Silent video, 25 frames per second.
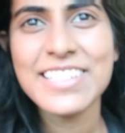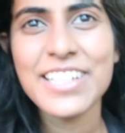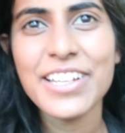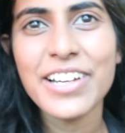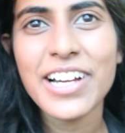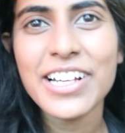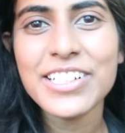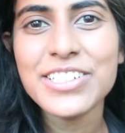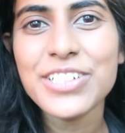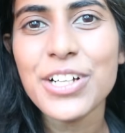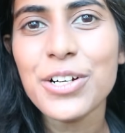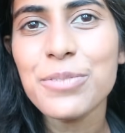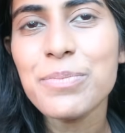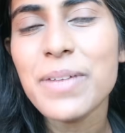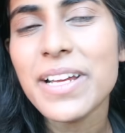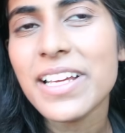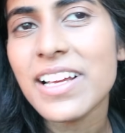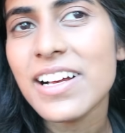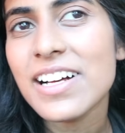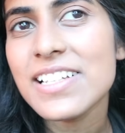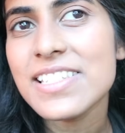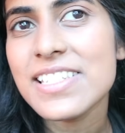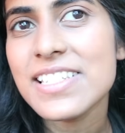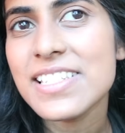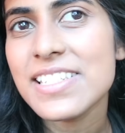So I told my
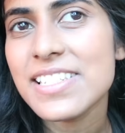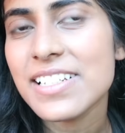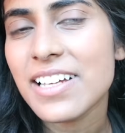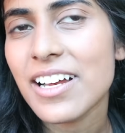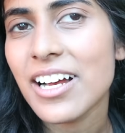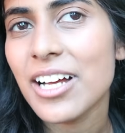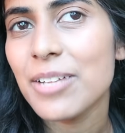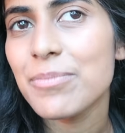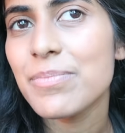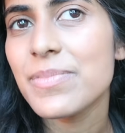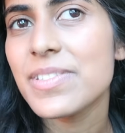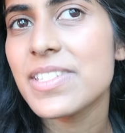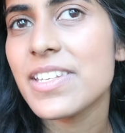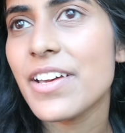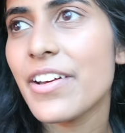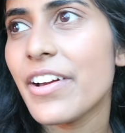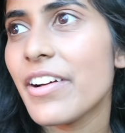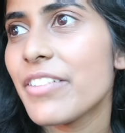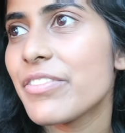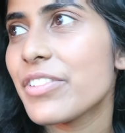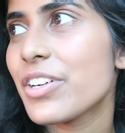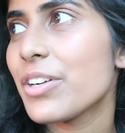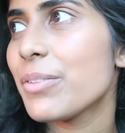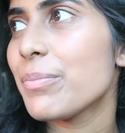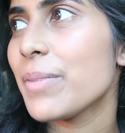cousin to come. So
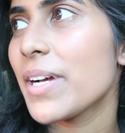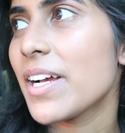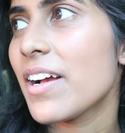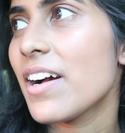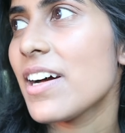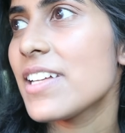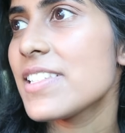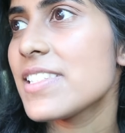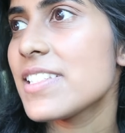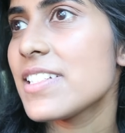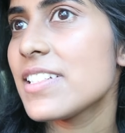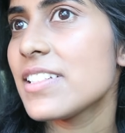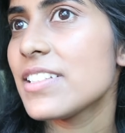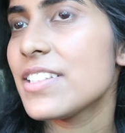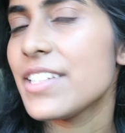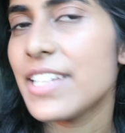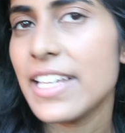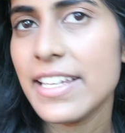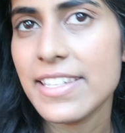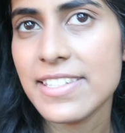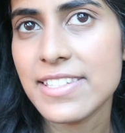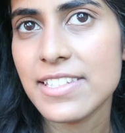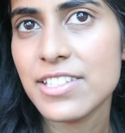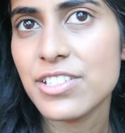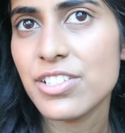I've got my cousin to
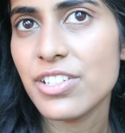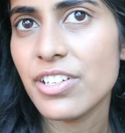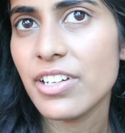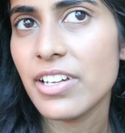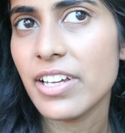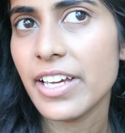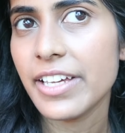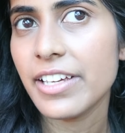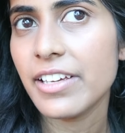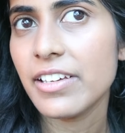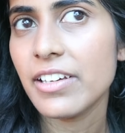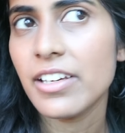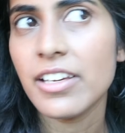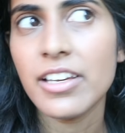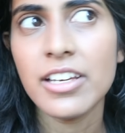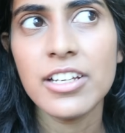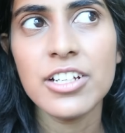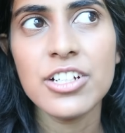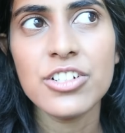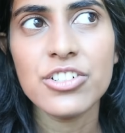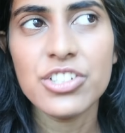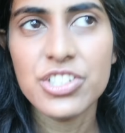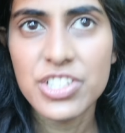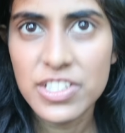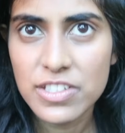listen to, like,
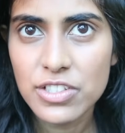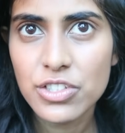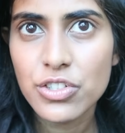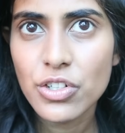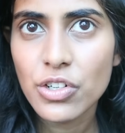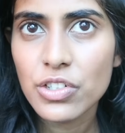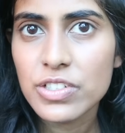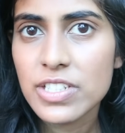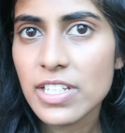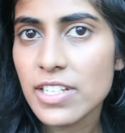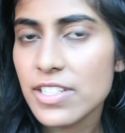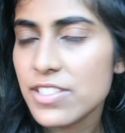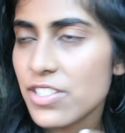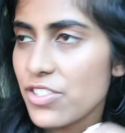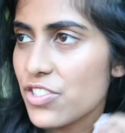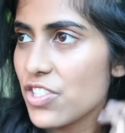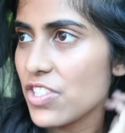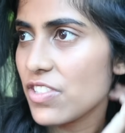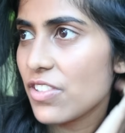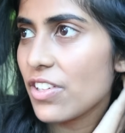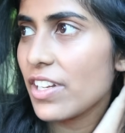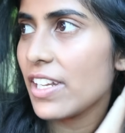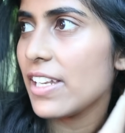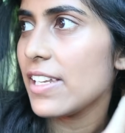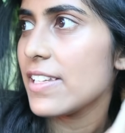she's a doctor, so
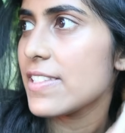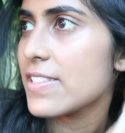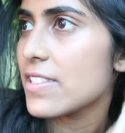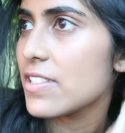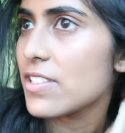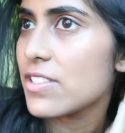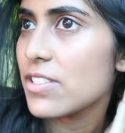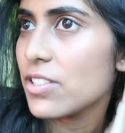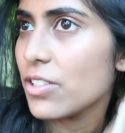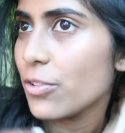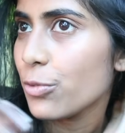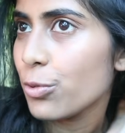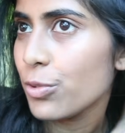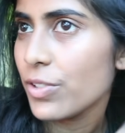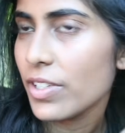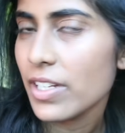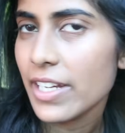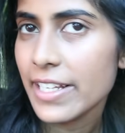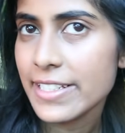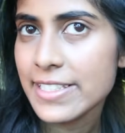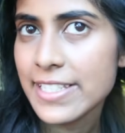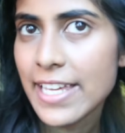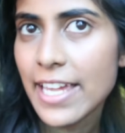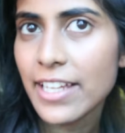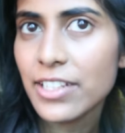she's going to listen to all the,
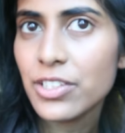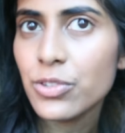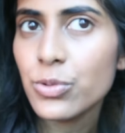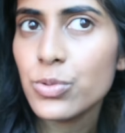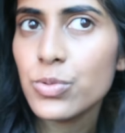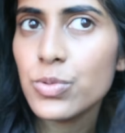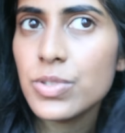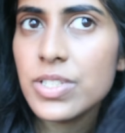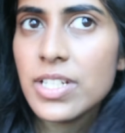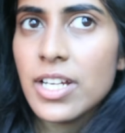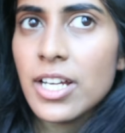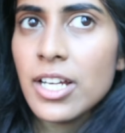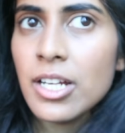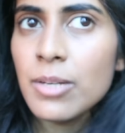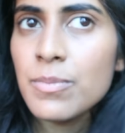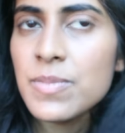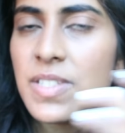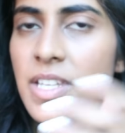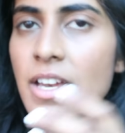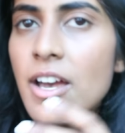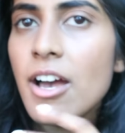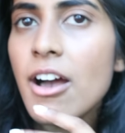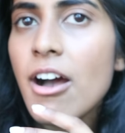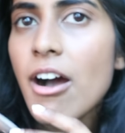like, technical terms.